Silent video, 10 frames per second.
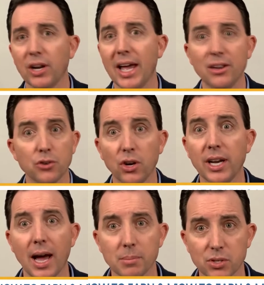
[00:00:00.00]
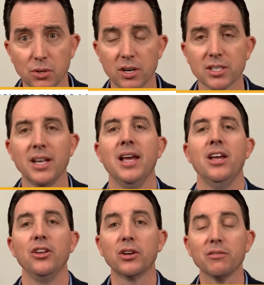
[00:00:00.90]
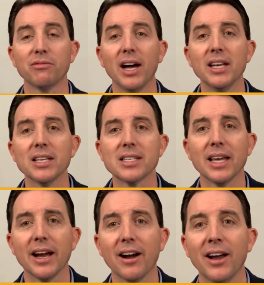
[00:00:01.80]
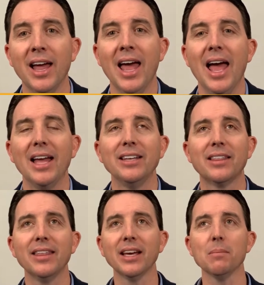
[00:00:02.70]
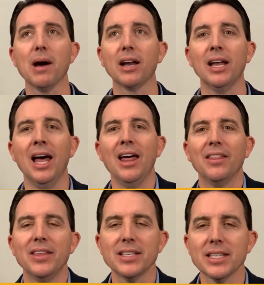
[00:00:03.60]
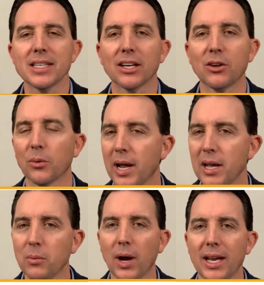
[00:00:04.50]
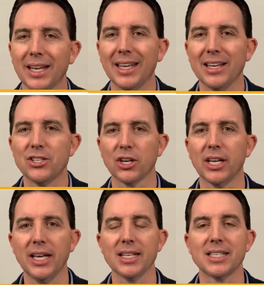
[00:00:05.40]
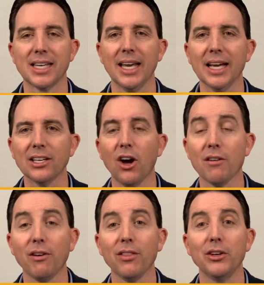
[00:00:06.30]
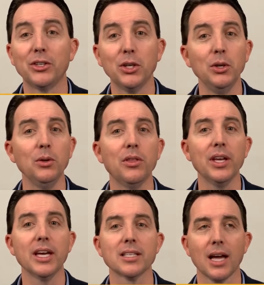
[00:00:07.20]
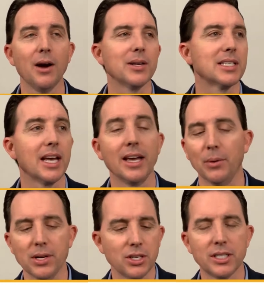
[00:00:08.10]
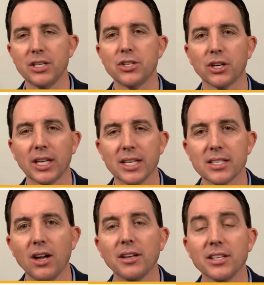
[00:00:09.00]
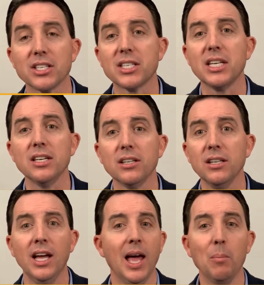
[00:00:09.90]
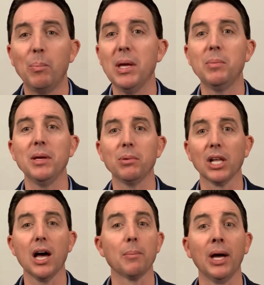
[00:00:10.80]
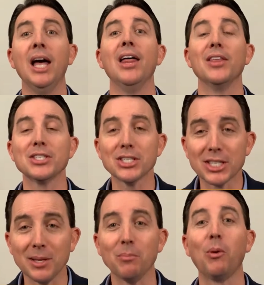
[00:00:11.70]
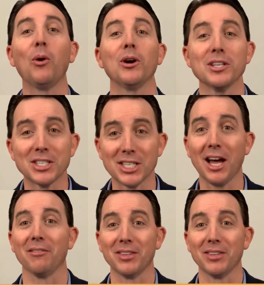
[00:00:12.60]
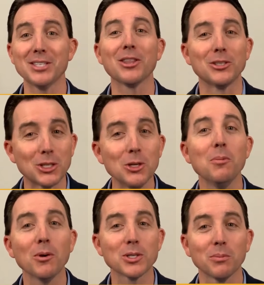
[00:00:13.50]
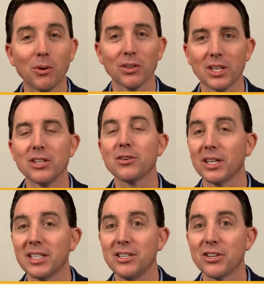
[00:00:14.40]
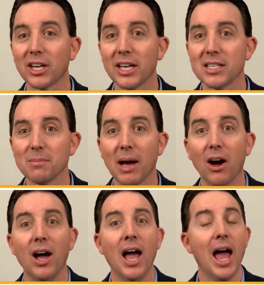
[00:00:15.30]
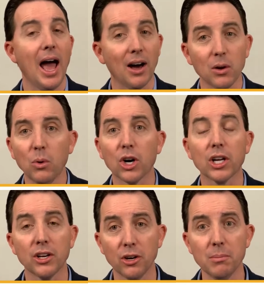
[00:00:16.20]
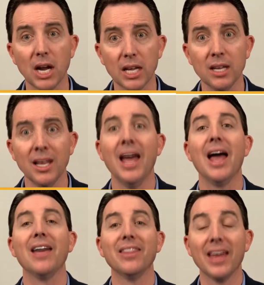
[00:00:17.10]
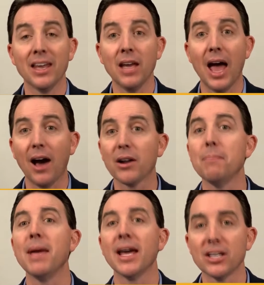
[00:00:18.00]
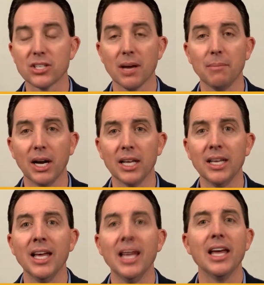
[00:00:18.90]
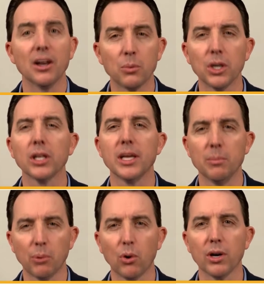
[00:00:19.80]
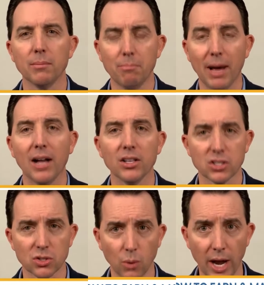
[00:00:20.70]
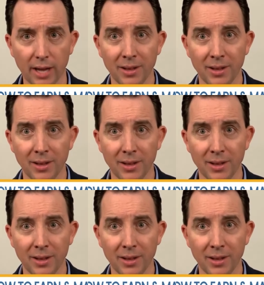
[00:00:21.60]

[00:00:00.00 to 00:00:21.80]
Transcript: Android app stores. You can find us there. And you think about it, this is the great way to get your kids kicked off on the two things. I always say, once you teach your kids not to steal and beat people up, this is the important stuff. These are the two most important things you can teach your kids about: how to work and earn money, and then how to manage that money in a really important, balanced way.